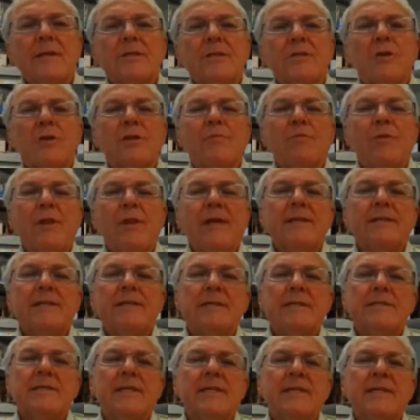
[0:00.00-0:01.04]
So the plant
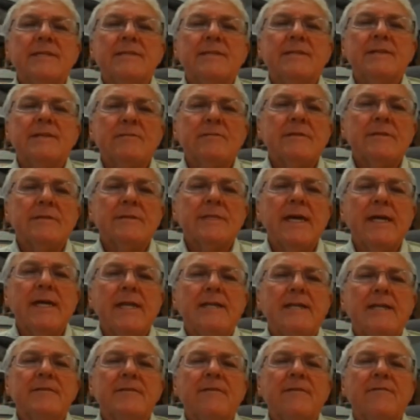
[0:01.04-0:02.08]
density
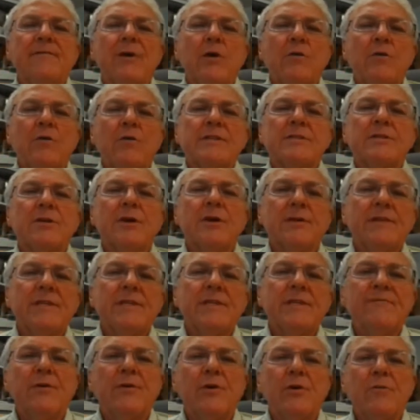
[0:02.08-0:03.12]
studies have focused on
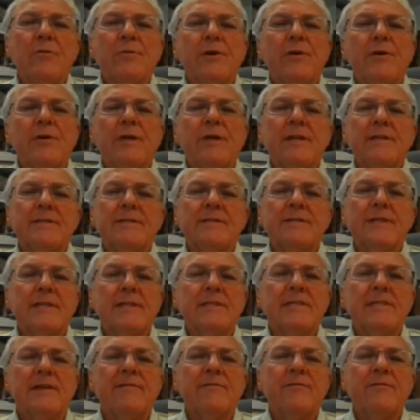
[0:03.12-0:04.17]
these photoperiod
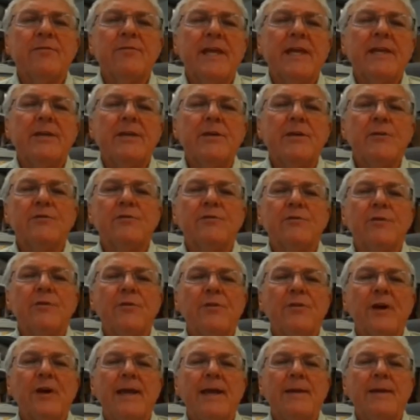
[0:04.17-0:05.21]
insensitive or day neutral
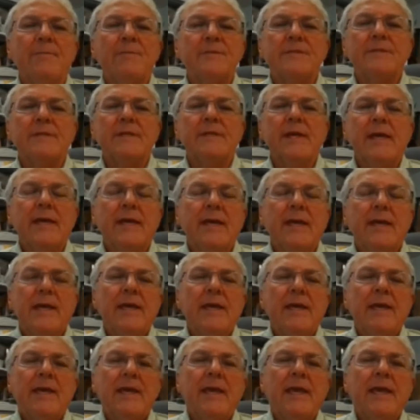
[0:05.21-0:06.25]
types,
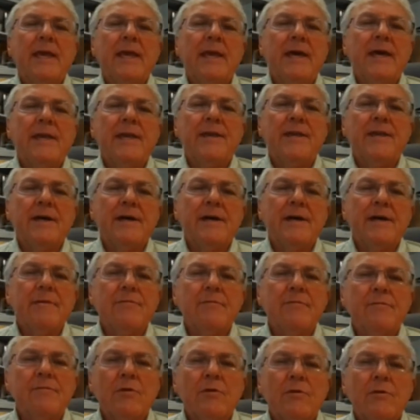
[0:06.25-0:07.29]
and
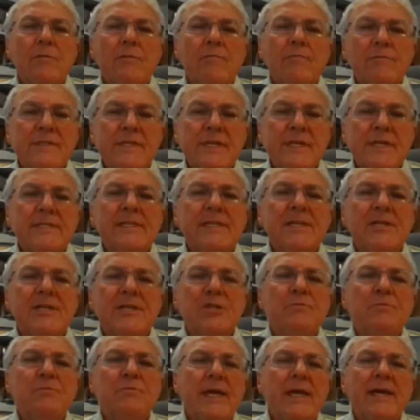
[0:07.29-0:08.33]

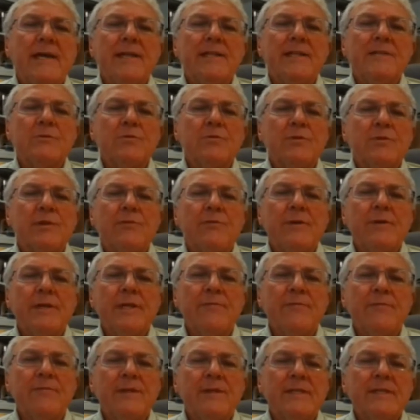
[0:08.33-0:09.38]
60-inch beds with 3
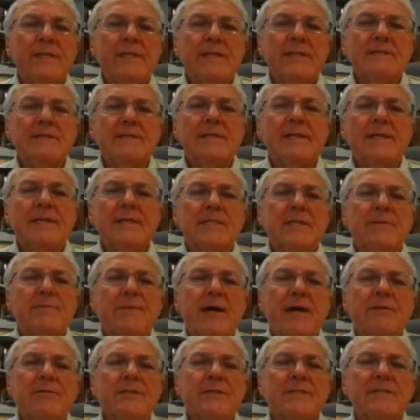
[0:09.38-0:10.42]
different densities,
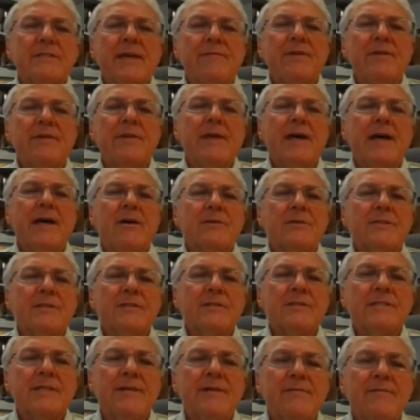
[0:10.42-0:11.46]
about
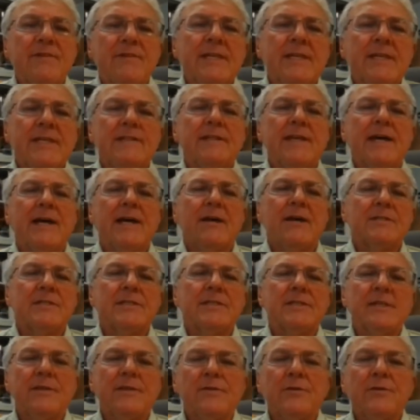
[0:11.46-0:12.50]
7,000,
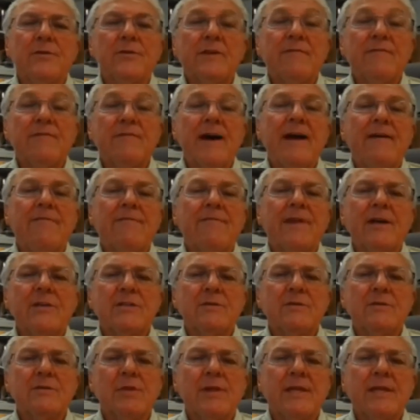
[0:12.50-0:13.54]
17,000, and
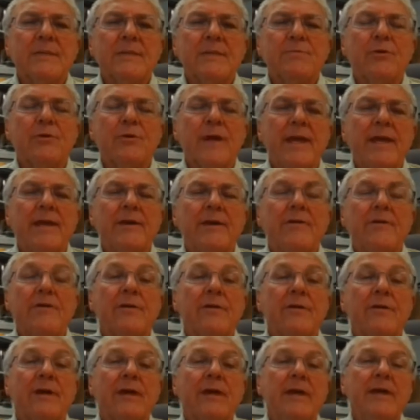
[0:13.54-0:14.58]
35,000 plants per
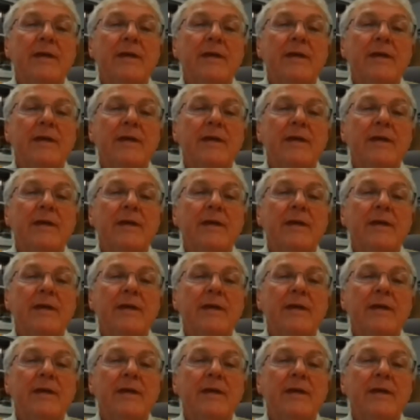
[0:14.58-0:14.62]
acre.